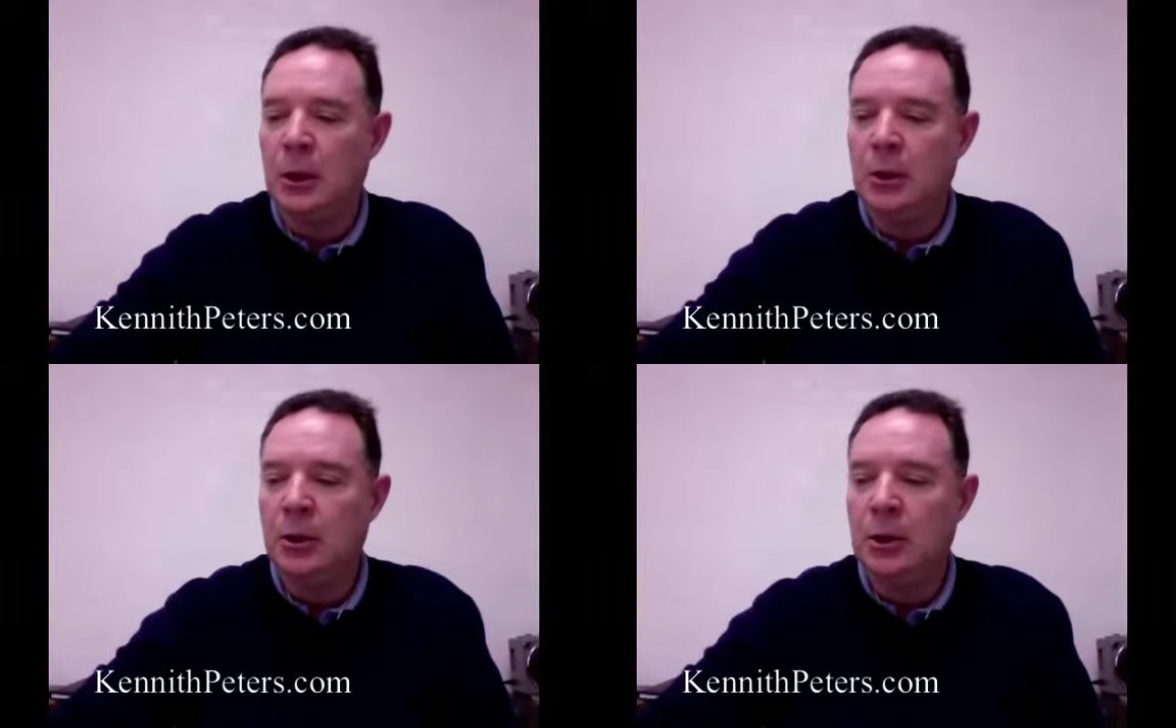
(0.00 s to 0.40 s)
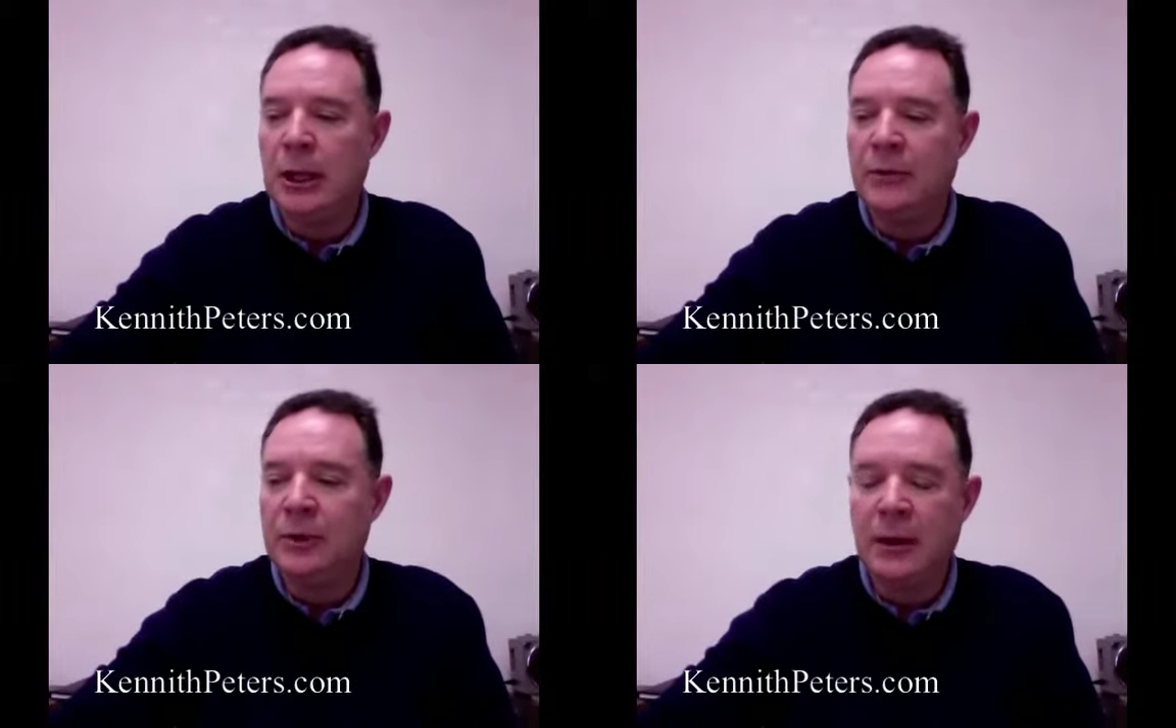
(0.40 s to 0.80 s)
you could
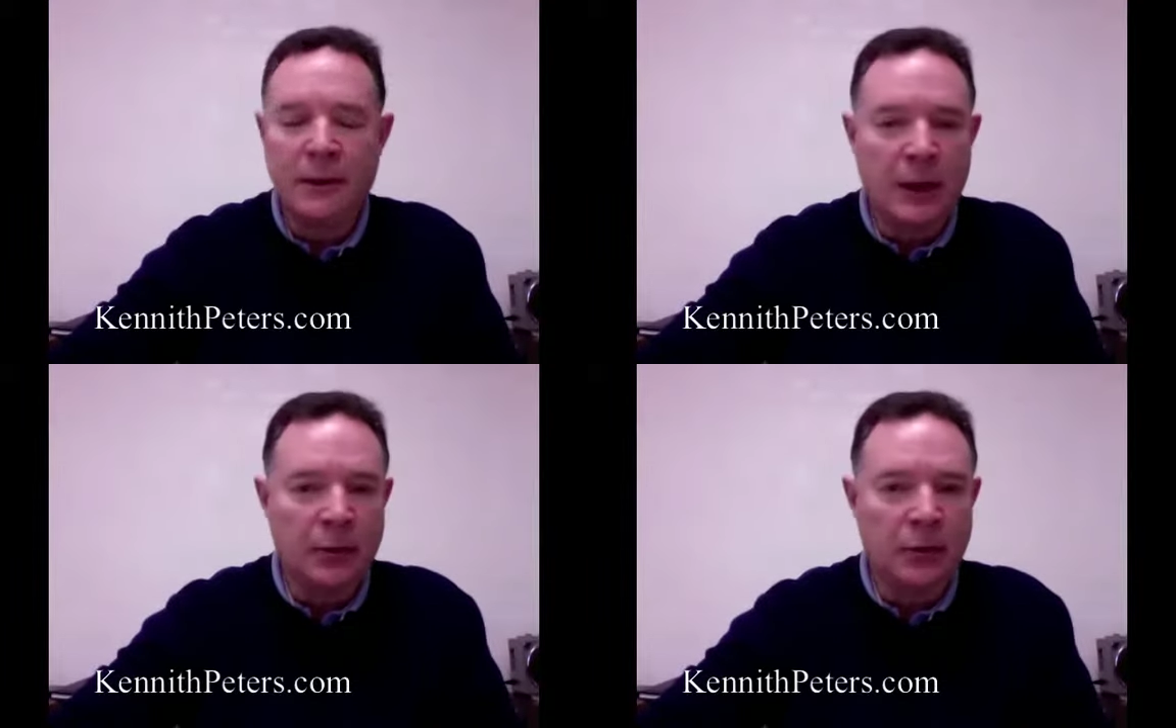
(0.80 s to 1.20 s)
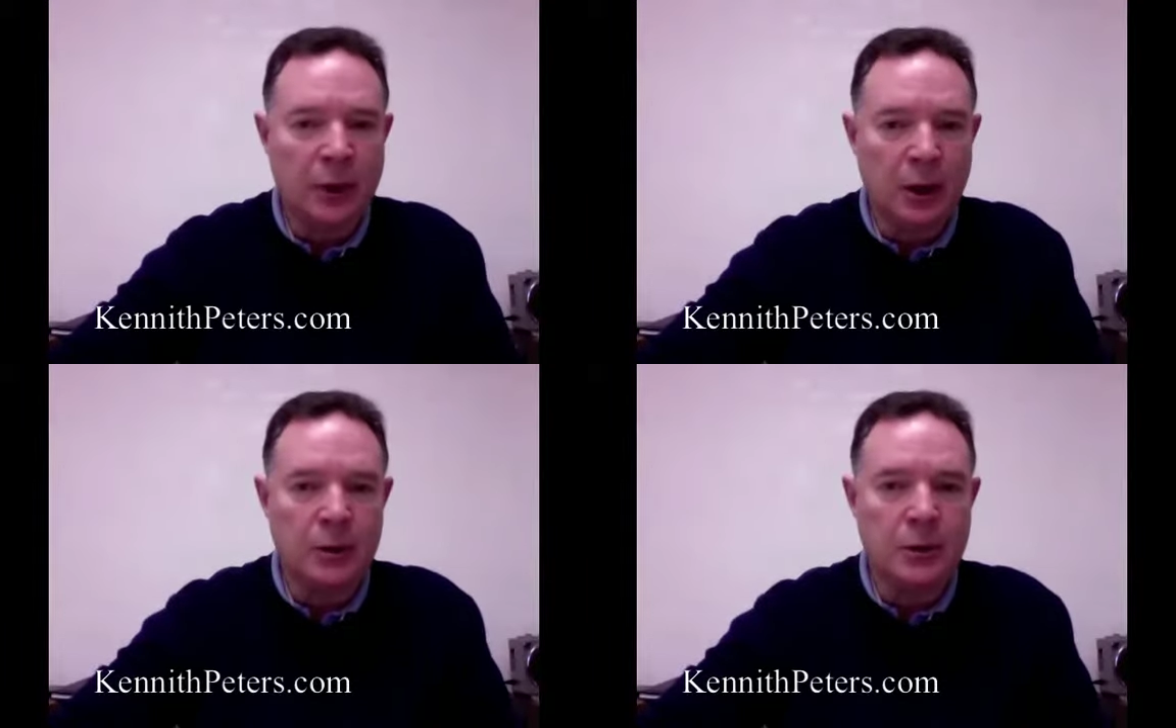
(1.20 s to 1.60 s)
have
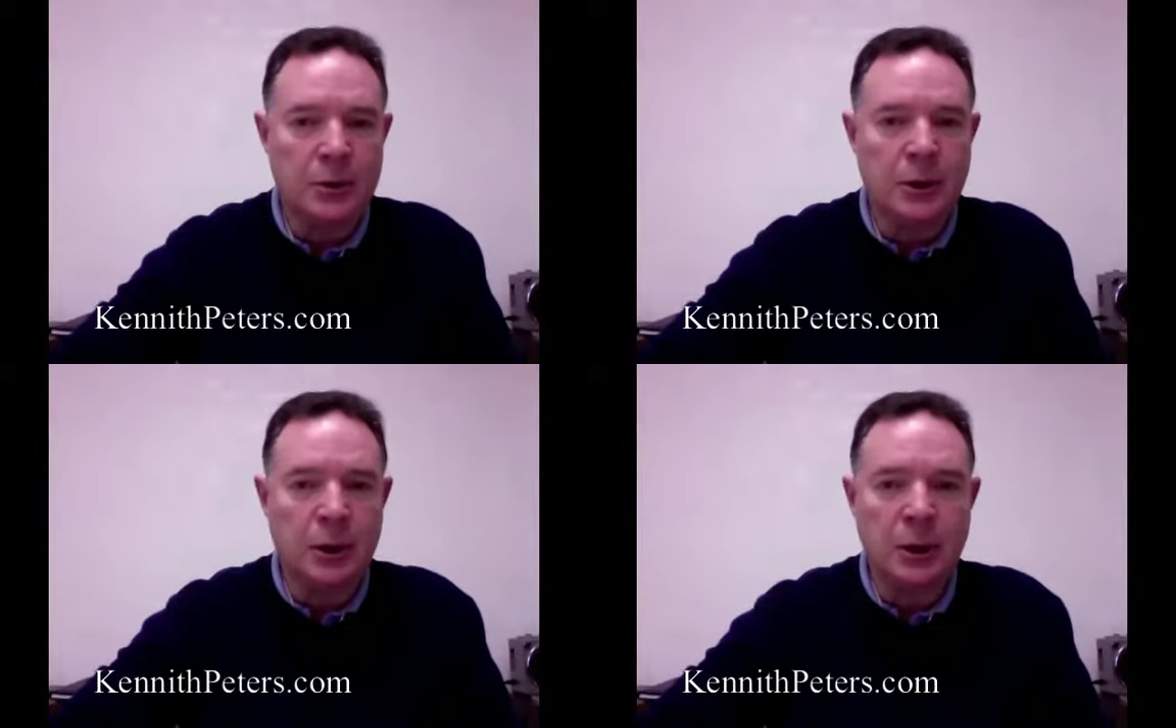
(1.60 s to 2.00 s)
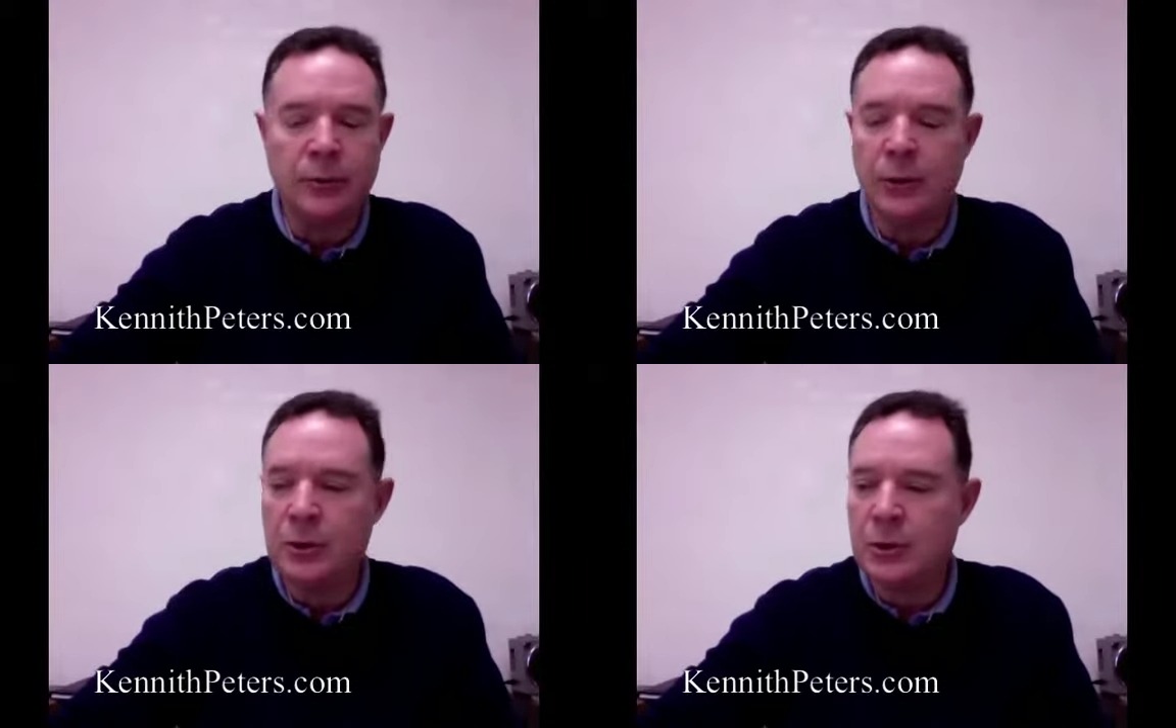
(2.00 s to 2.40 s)
$10,000 in
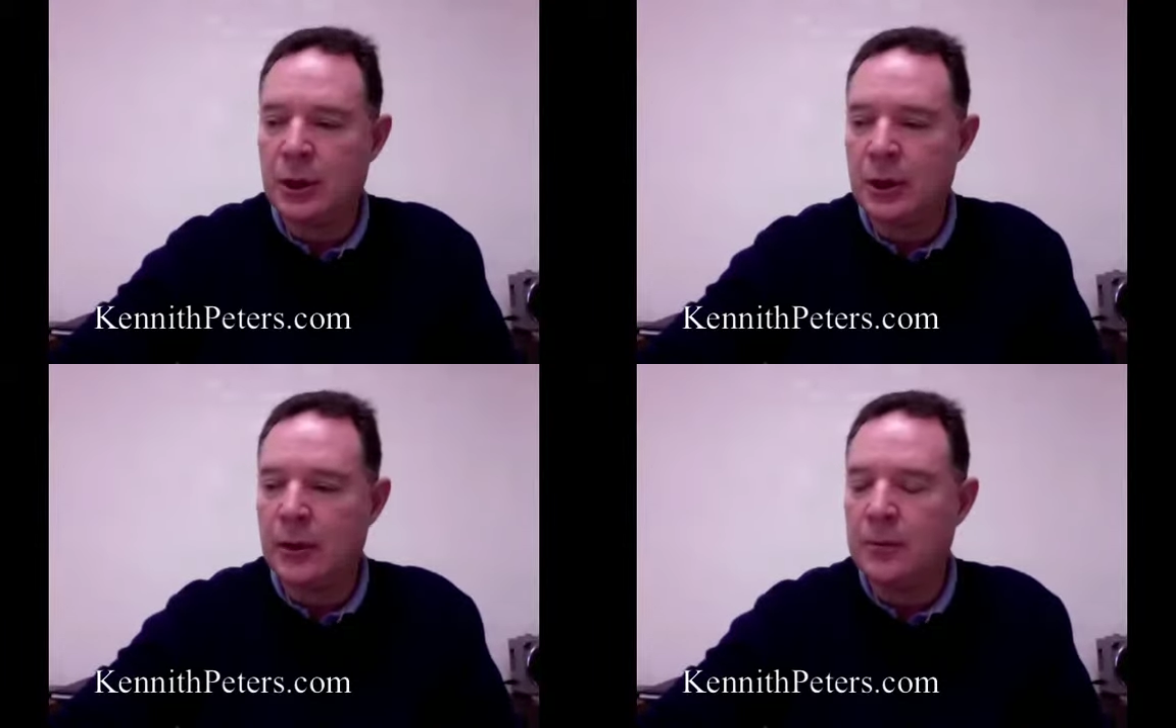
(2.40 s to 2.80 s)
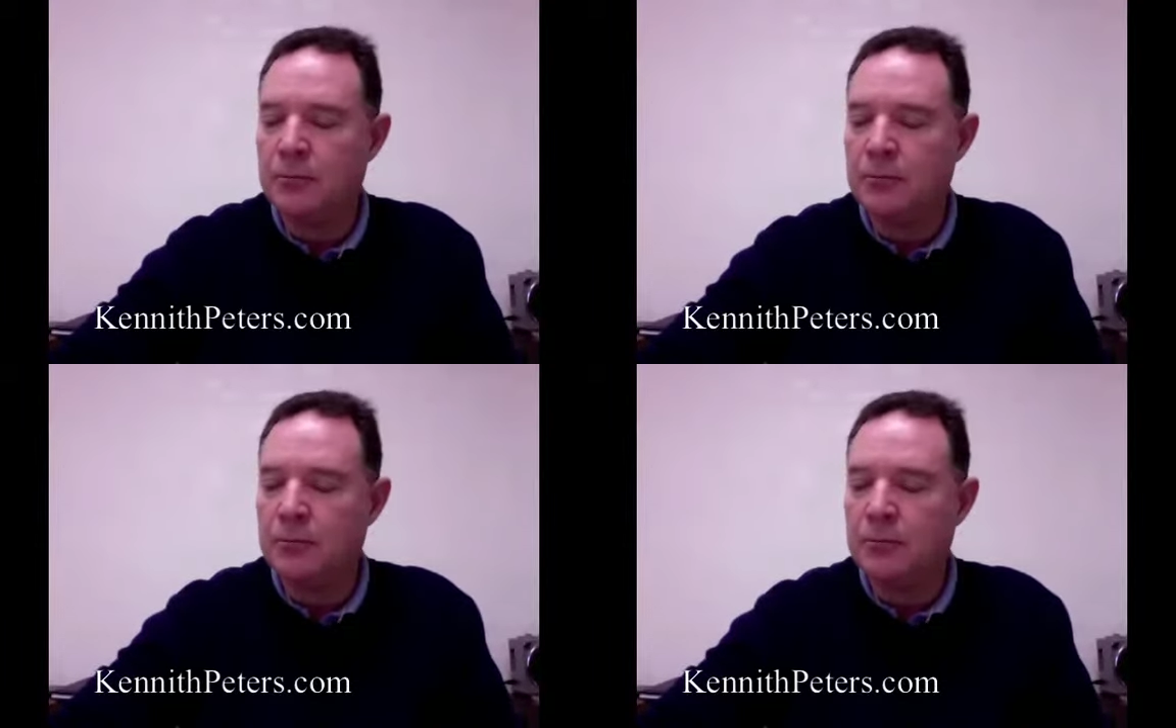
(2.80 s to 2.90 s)
coverage there.